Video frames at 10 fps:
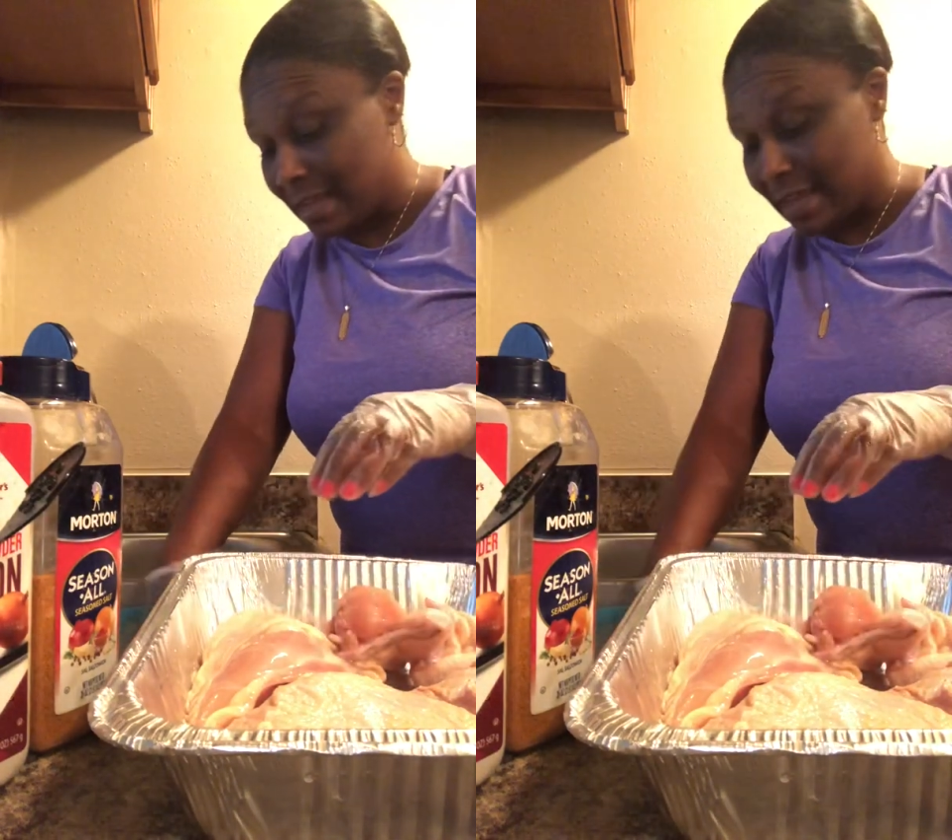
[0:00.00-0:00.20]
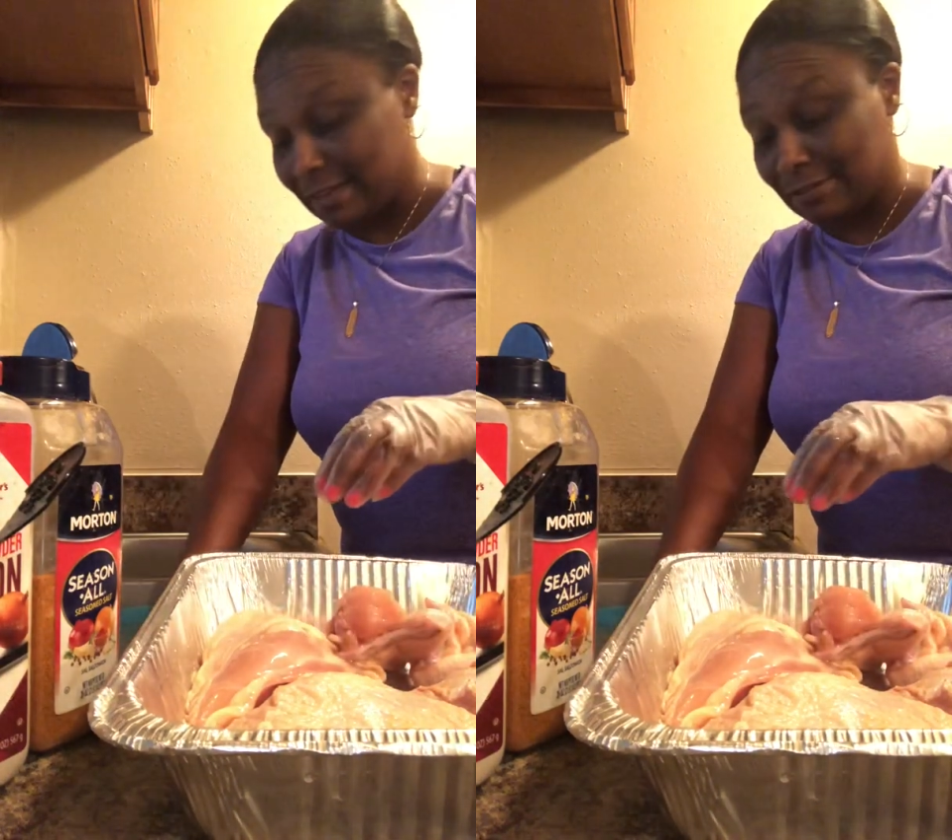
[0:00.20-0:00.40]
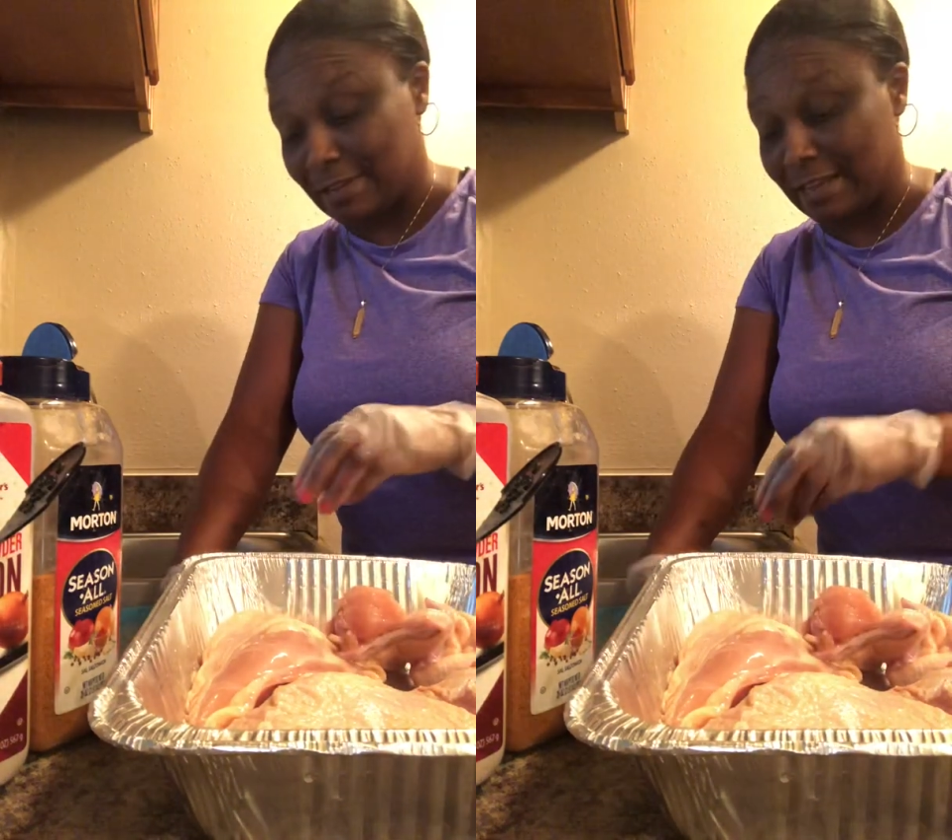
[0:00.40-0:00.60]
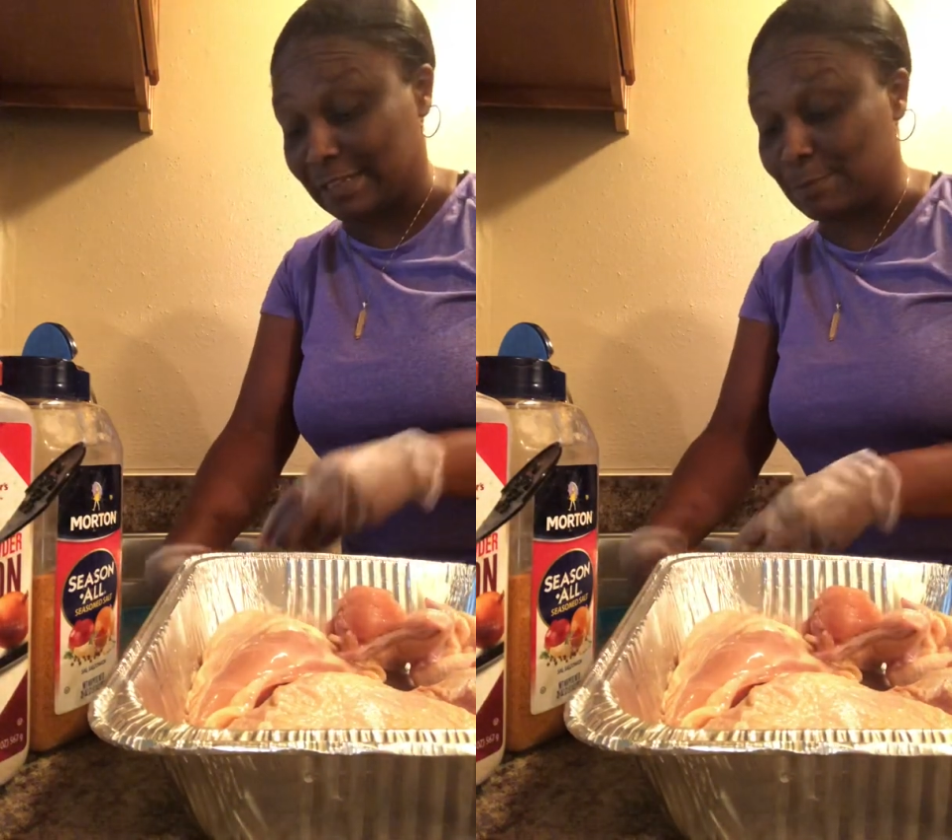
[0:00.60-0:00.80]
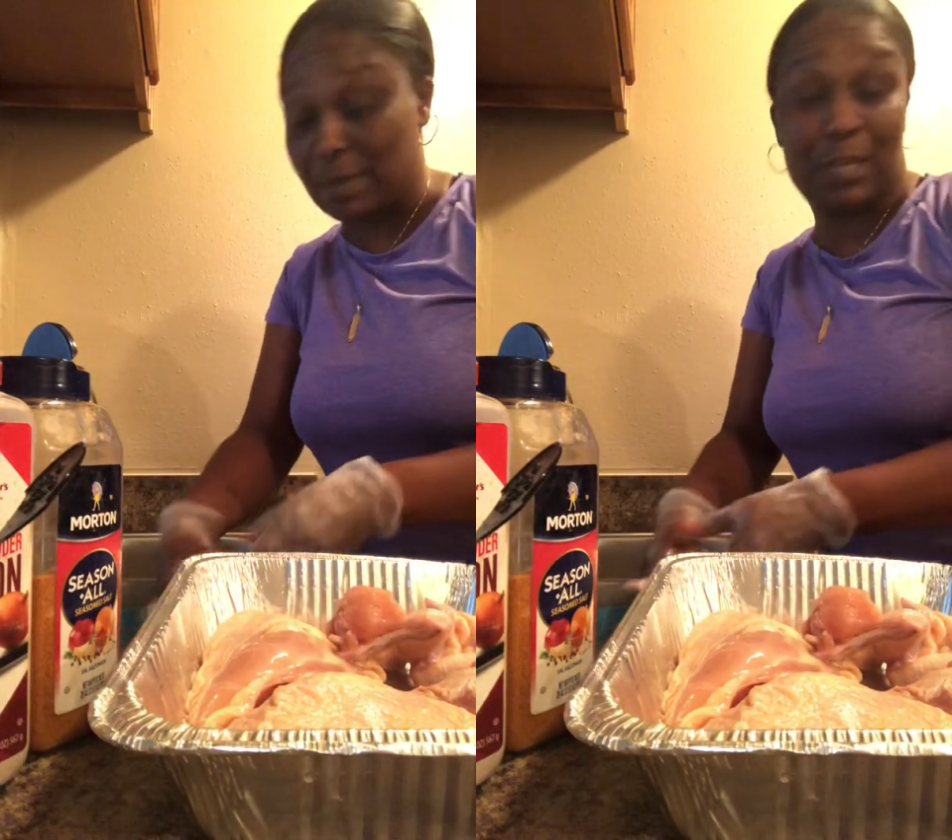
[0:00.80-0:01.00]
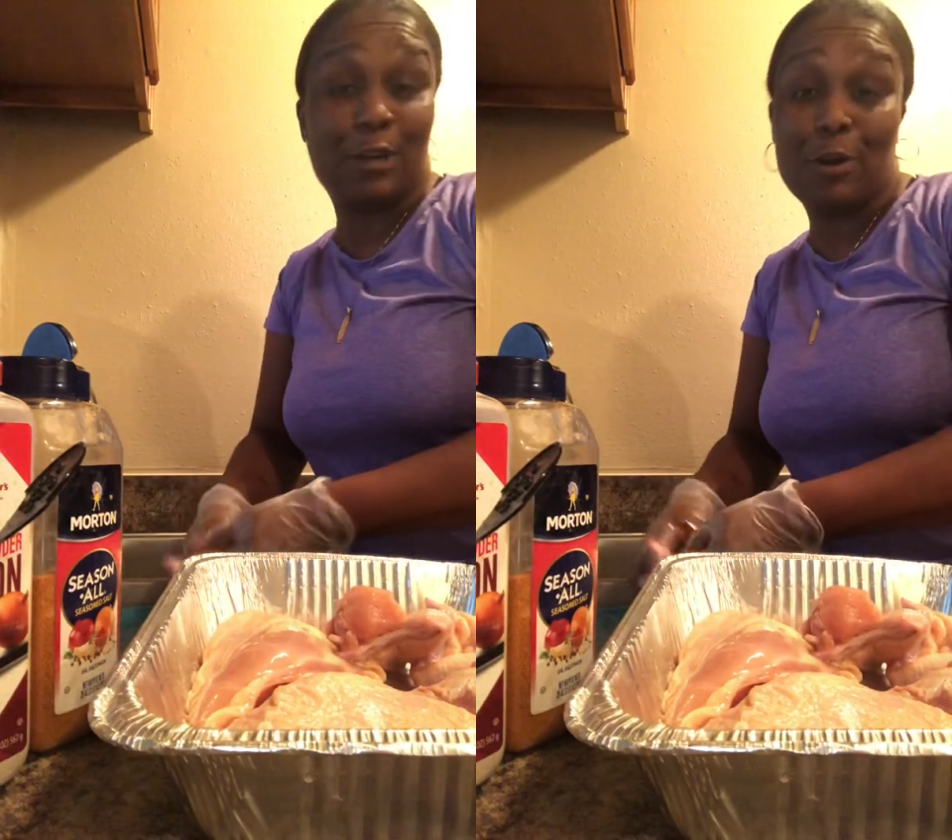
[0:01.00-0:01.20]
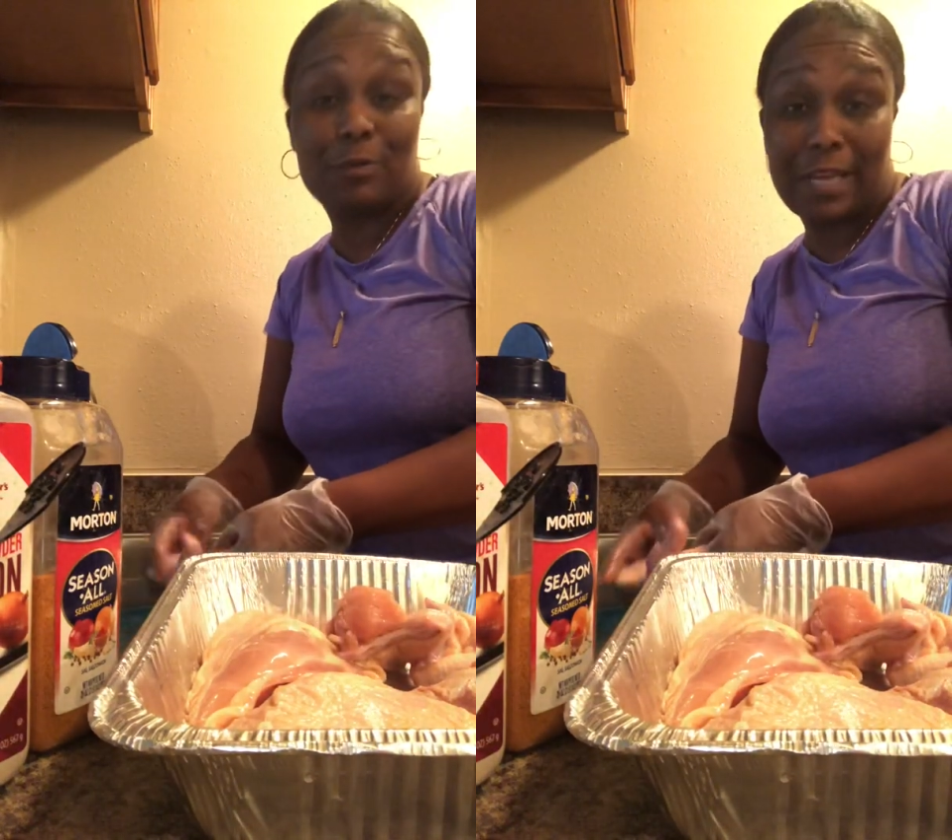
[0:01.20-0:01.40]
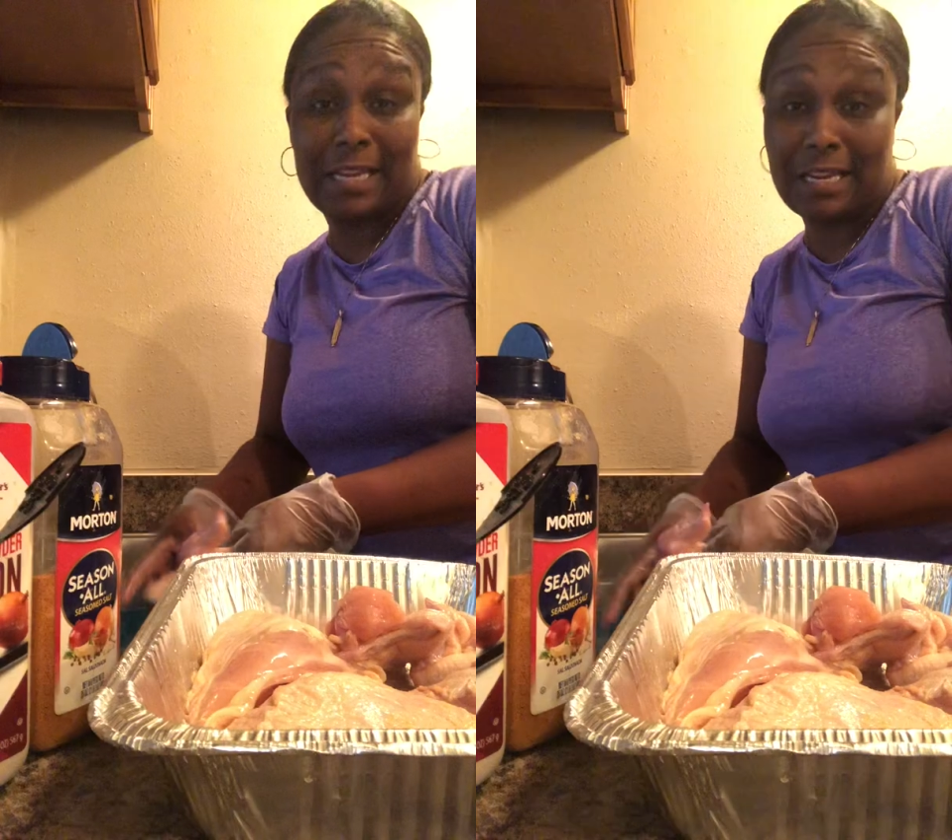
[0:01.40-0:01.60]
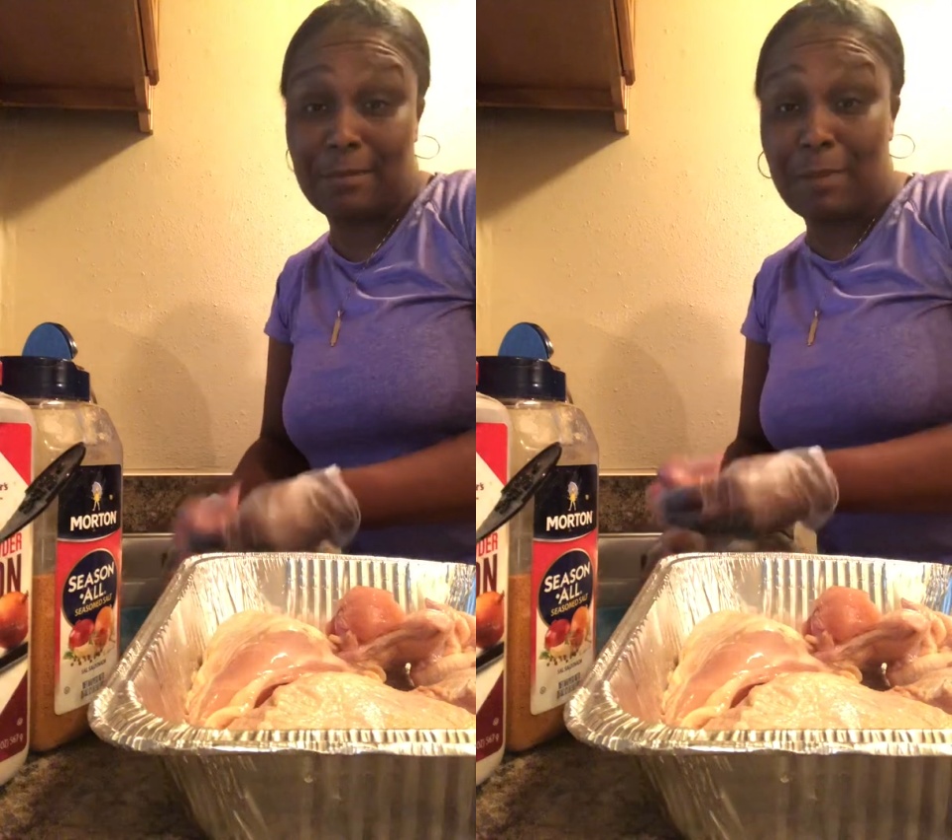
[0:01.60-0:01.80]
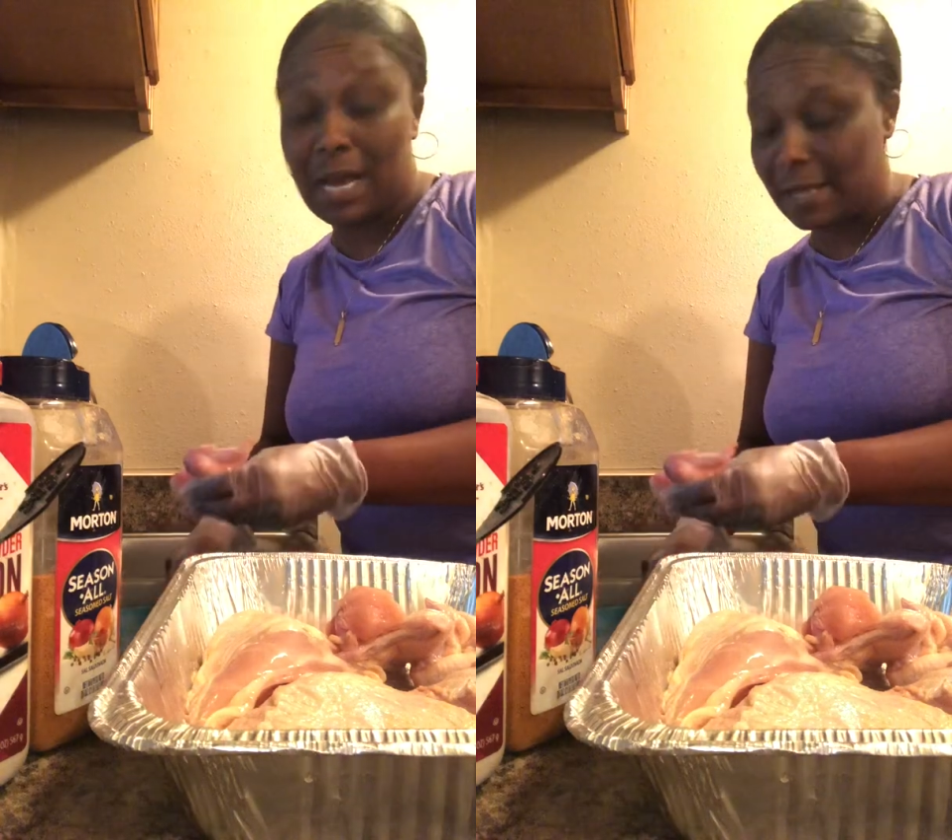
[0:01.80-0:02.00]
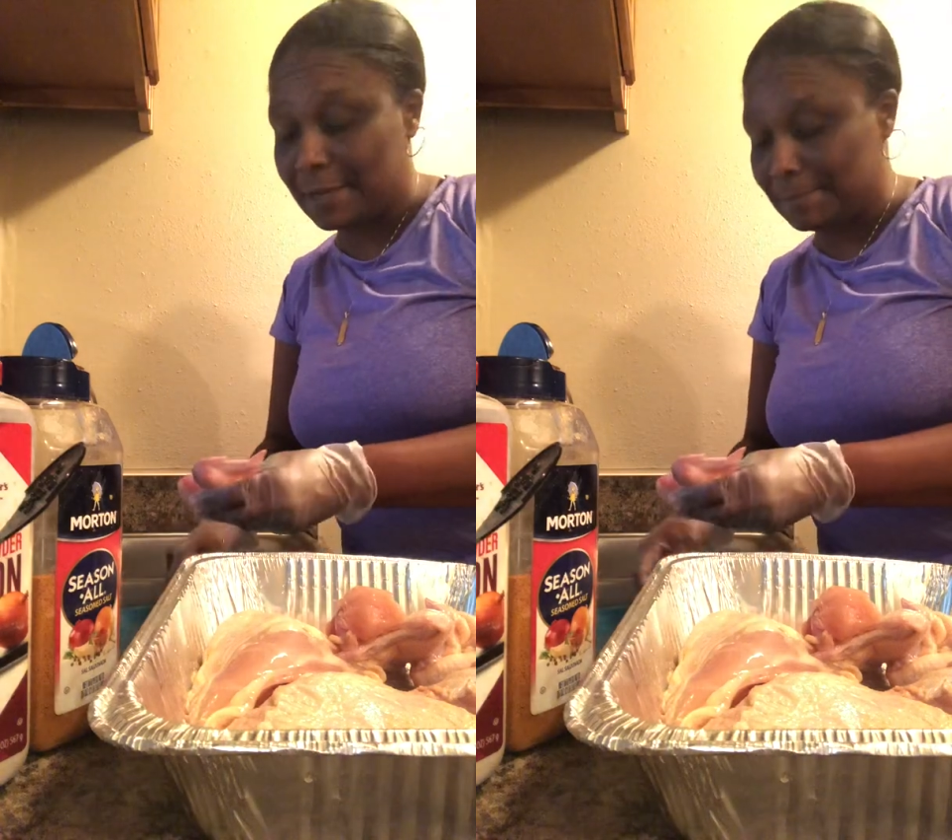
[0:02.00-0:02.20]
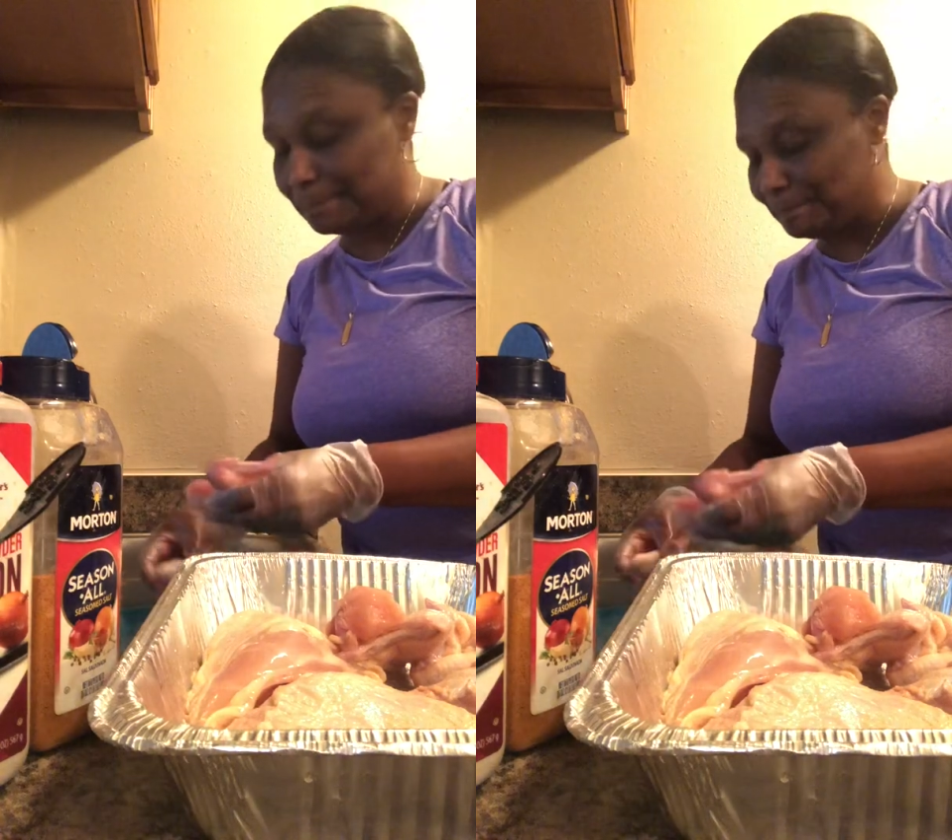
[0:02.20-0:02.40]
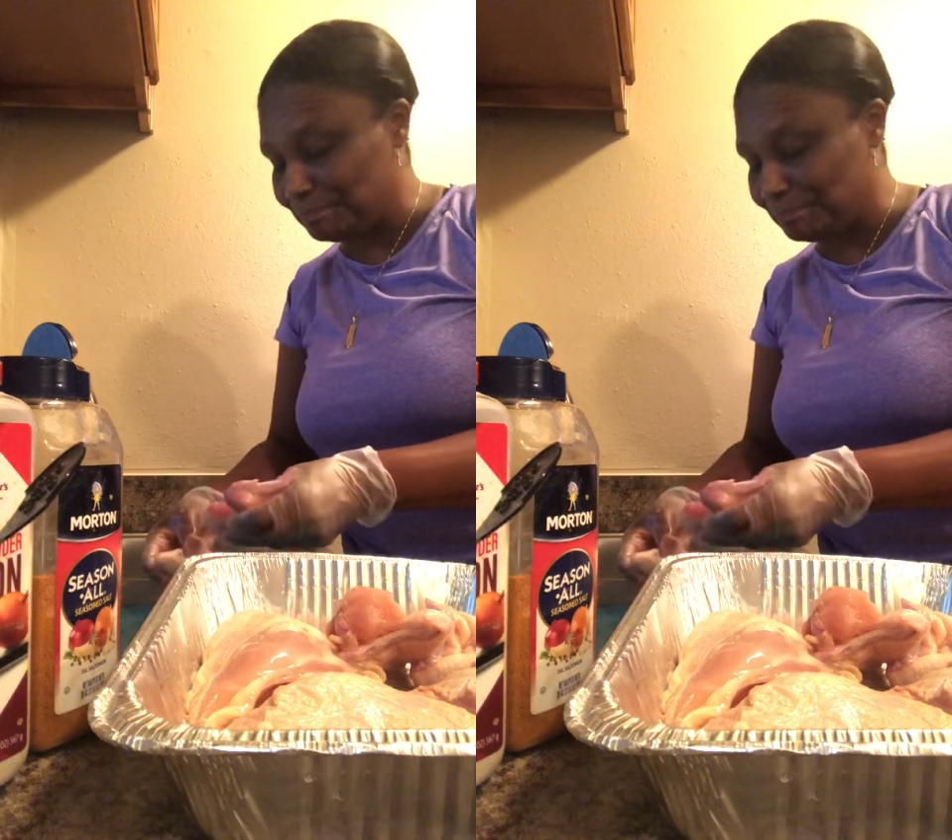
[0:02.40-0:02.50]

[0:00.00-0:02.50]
answer has been, no, they didn't mind.